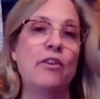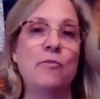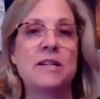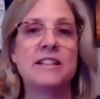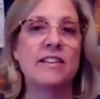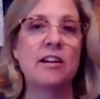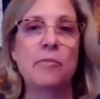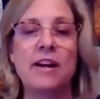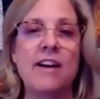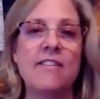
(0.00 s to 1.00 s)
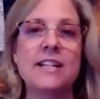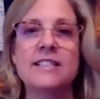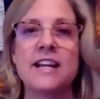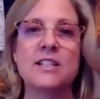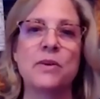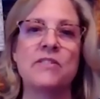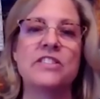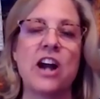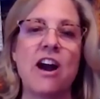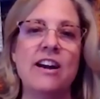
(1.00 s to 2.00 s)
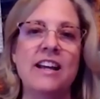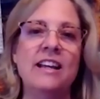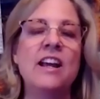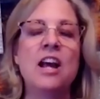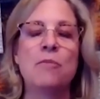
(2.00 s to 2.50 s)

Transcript: you missed a little bit of us as we've started.